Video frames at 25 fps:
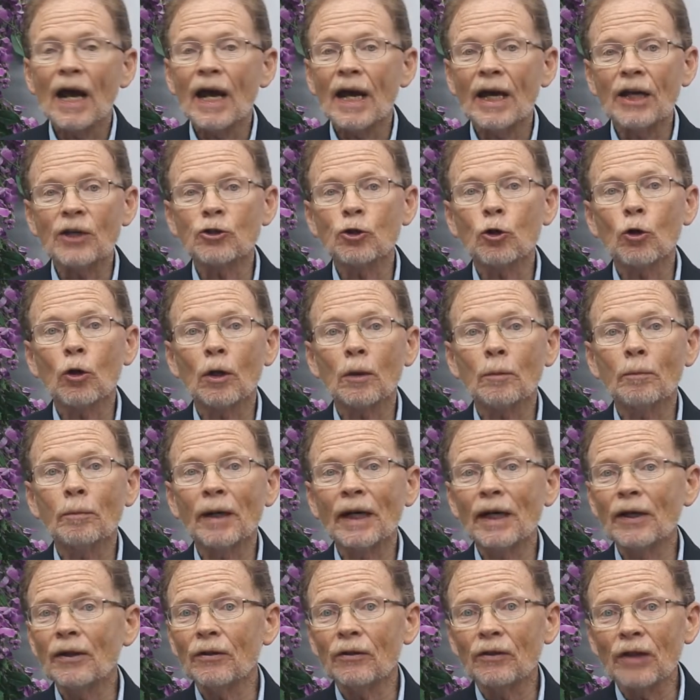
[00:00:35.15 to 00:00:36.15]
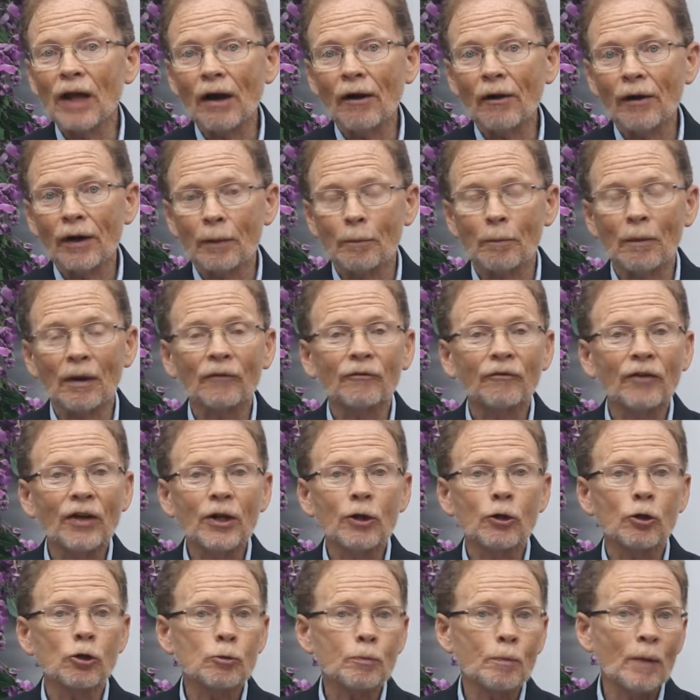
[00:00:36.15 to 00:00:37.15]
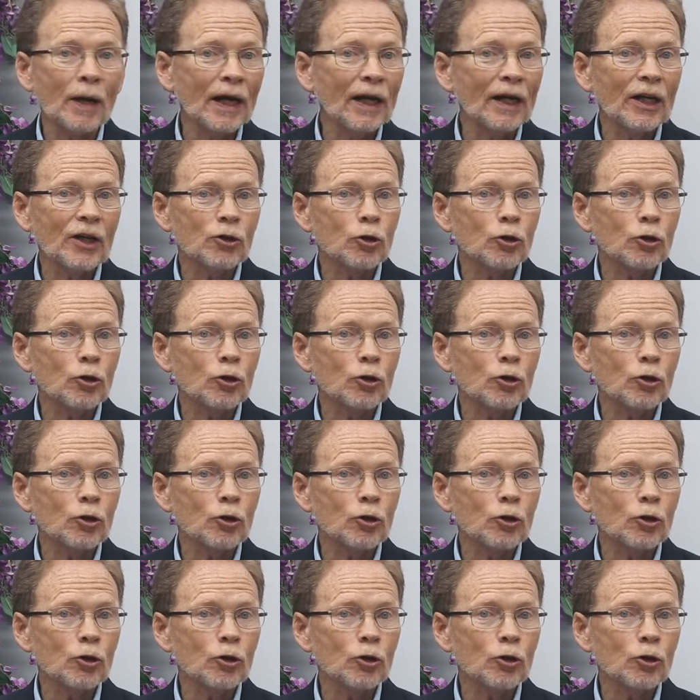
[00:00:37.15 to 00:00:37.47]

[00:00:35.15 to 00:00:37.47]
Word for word: He's going to be there at McPheeters Bend.